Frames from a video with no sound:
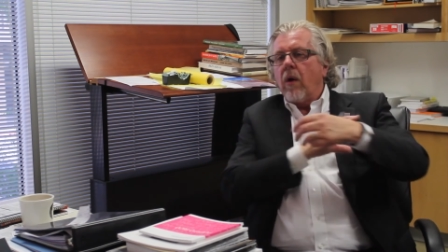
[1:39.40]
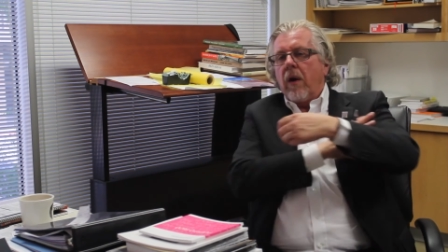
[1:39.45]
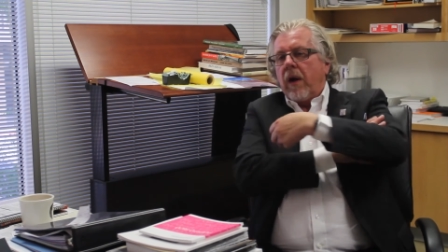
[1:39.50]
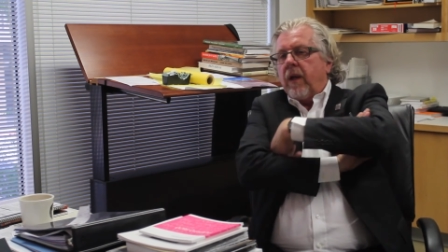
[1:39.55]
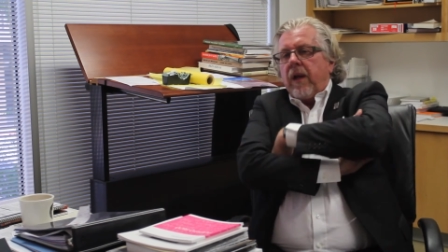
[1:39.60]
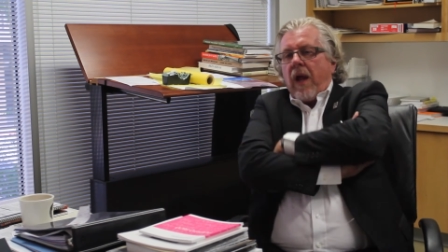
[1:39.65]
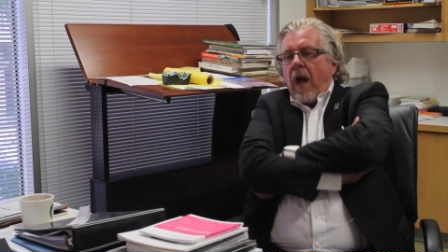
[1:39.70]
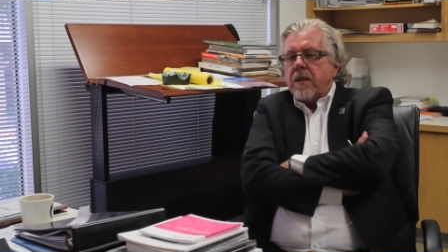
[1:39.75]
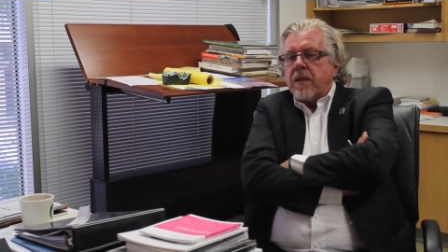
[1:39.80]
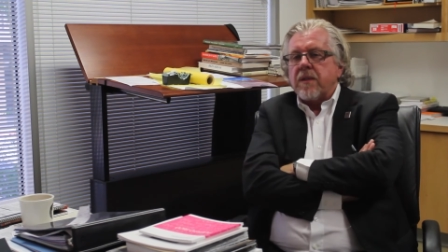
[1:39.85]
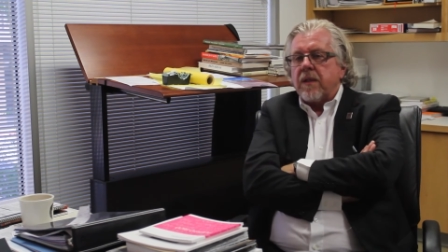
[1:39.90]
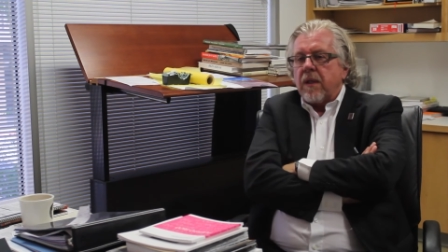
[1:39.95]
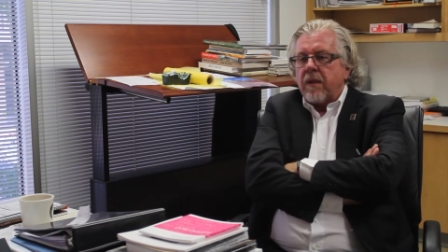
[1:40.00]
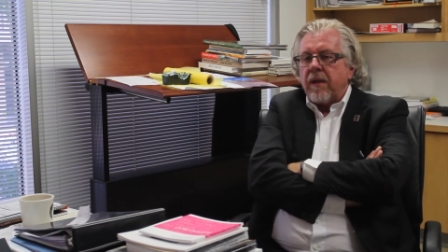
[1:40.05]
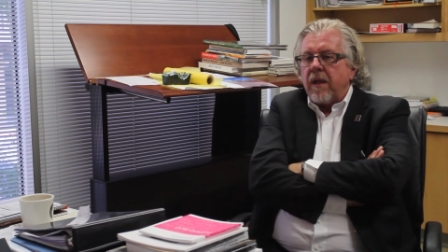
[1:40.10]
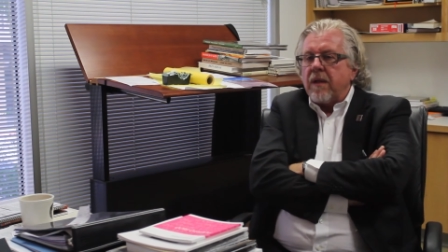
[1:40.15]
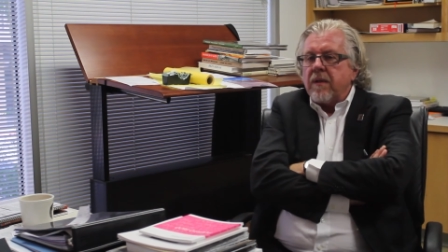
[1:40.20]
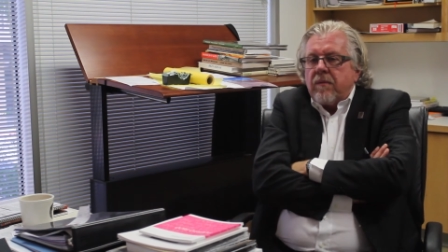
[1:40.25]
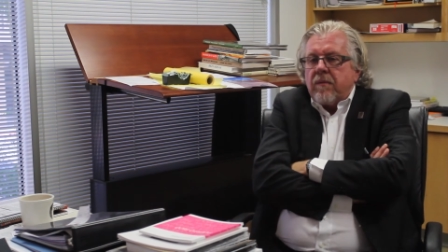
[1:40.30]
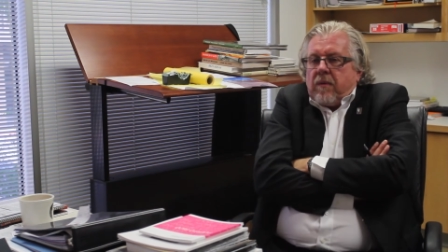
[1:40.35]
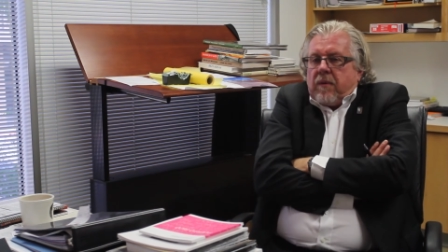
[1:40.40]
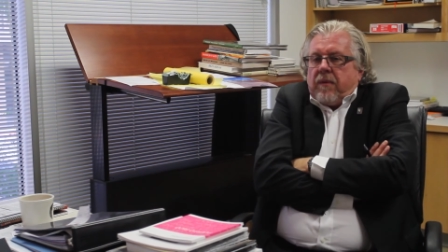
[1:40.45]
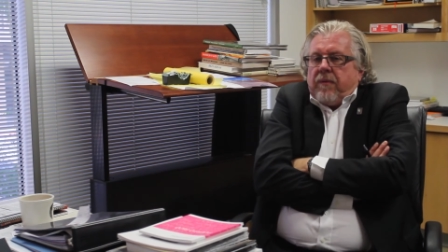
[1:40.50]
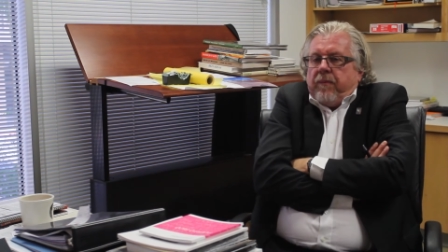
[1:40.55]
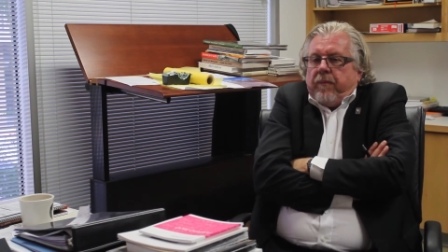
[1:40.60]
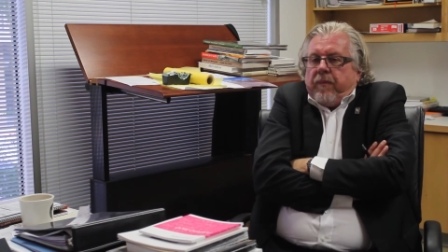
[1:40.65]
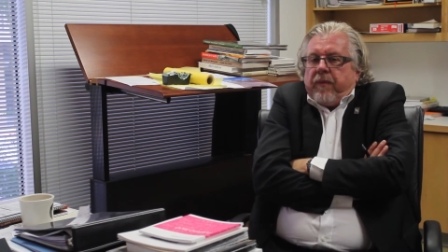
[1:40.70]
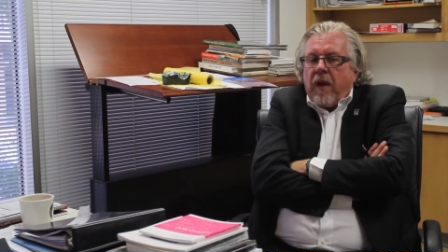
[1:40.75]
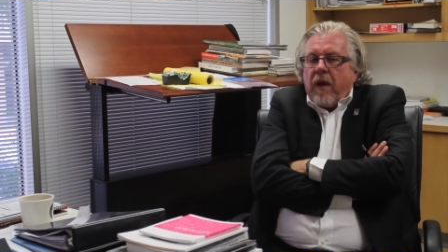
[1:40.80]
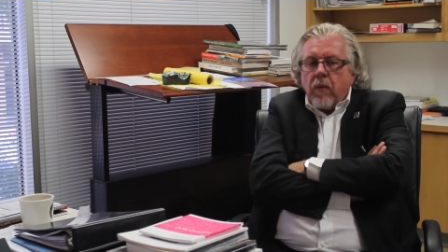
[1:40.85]
organized it.
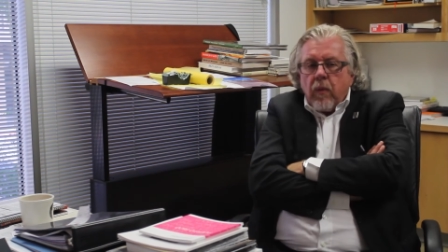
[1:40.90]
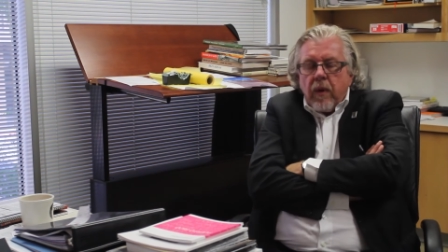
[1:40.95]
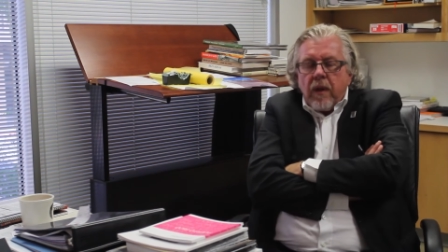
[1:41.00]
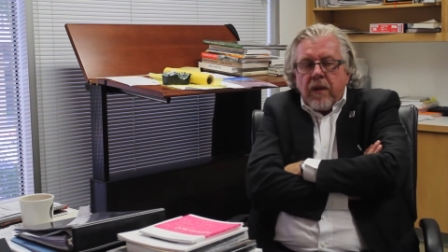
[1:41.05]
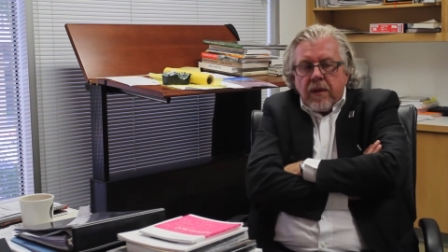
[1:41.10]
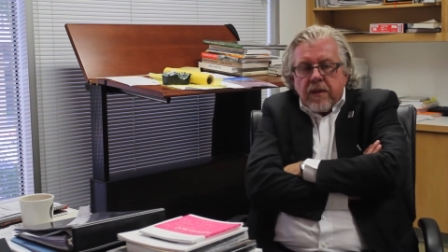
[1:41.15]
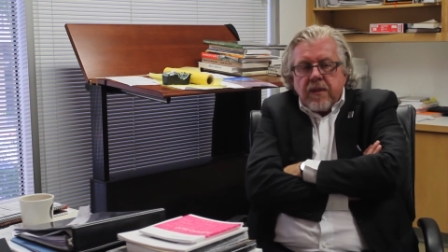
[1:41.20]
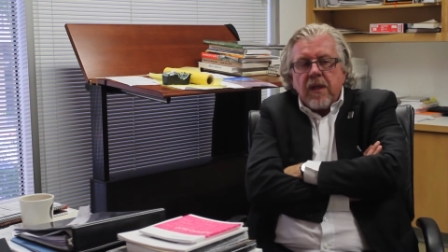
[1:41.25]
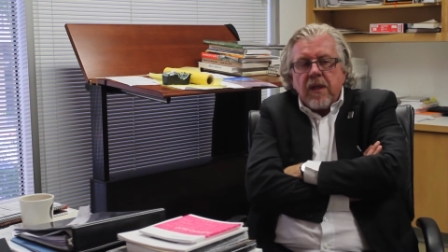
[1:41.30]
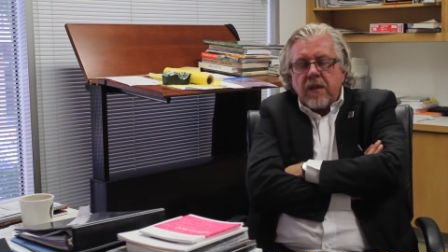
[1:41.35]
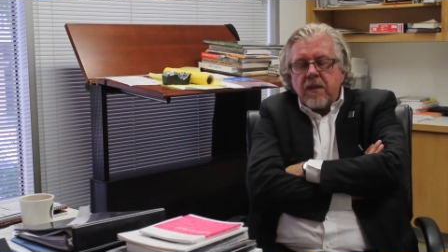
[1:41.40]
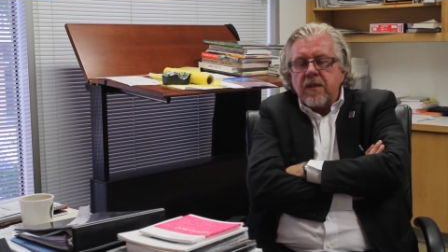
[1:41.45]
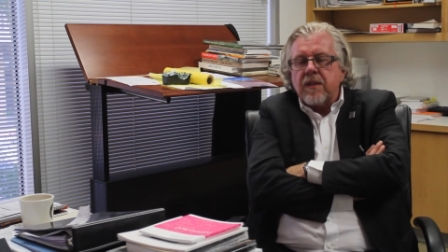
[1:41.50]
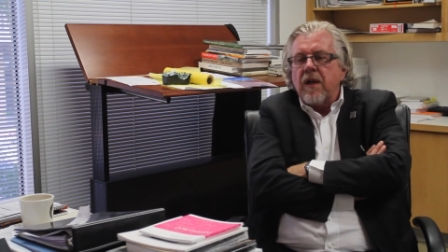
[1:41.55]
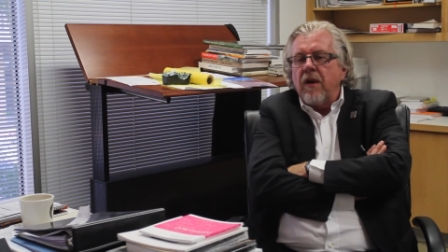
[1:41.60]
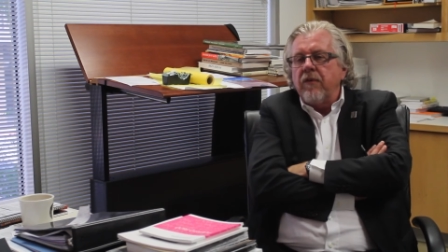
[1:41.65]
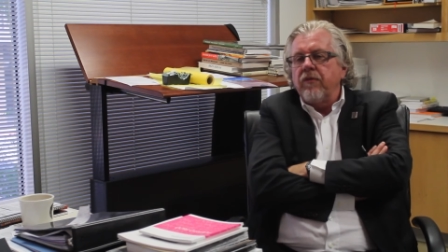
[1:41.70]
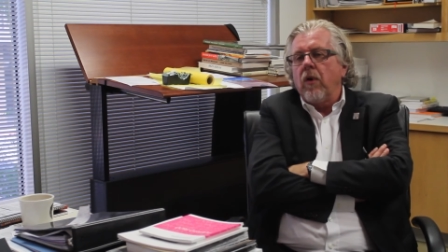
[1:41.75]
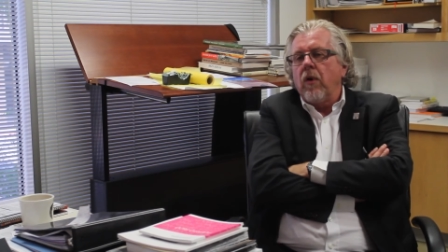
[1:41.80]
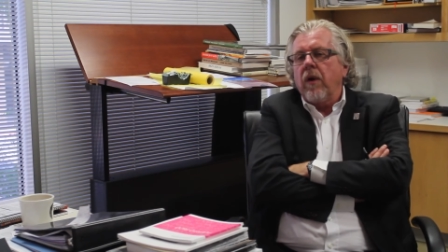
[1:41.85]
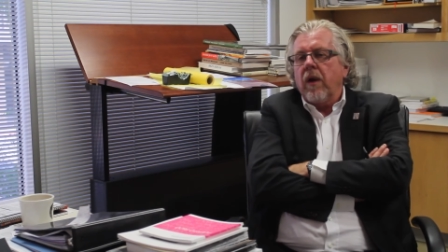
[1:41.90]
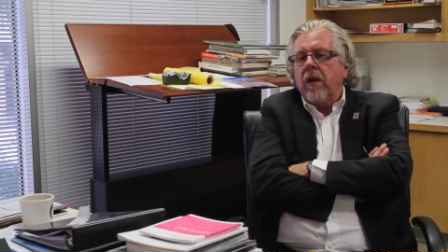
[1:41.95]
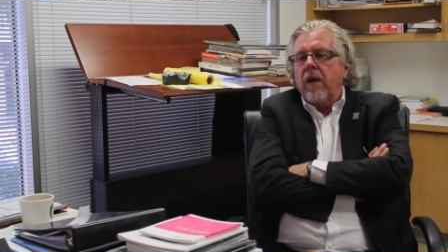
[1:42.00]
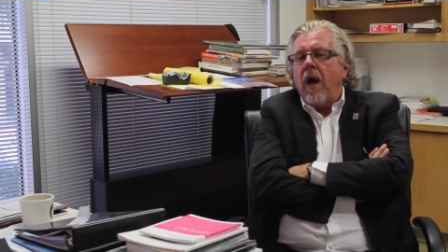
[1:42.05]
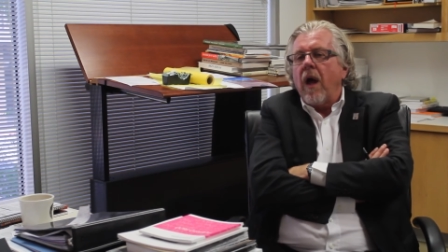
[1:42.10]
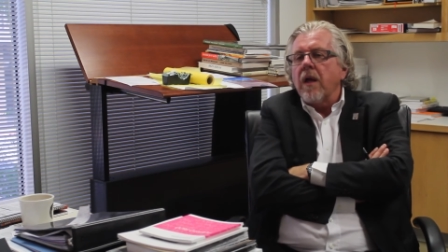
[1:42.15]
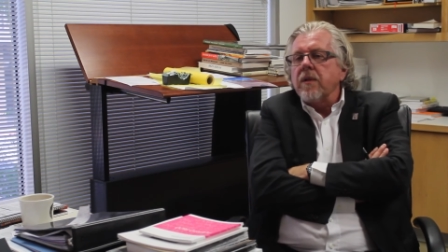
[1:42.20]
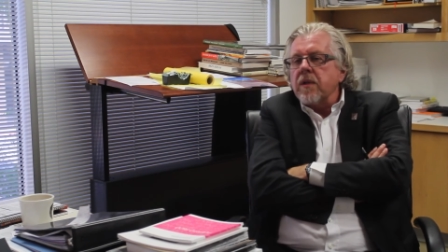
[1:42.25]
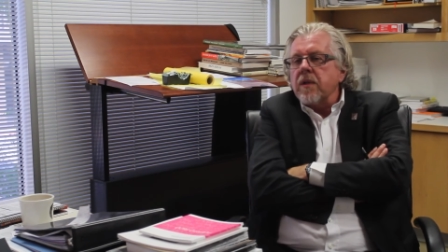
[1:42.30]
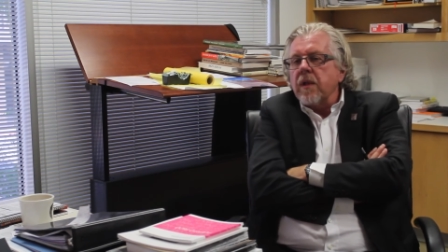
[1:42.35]
They really did
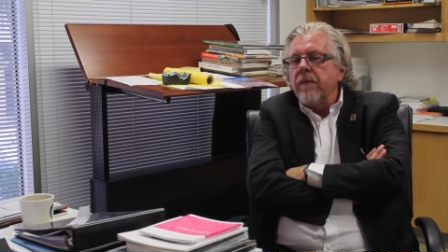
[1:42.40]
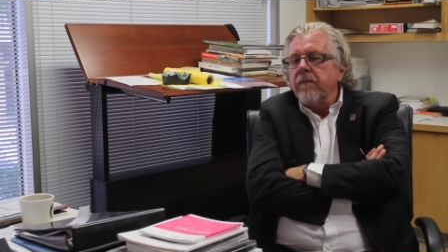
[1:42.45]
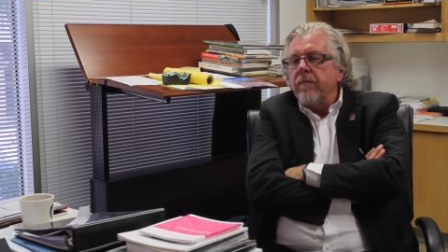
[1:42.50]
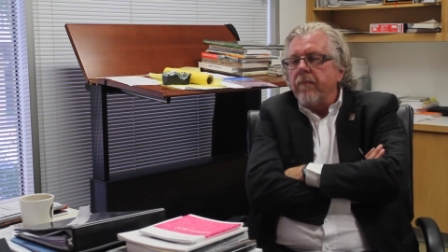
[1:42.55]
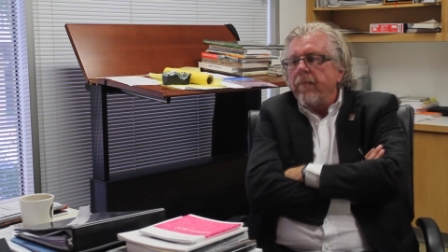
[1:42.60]
self-organize,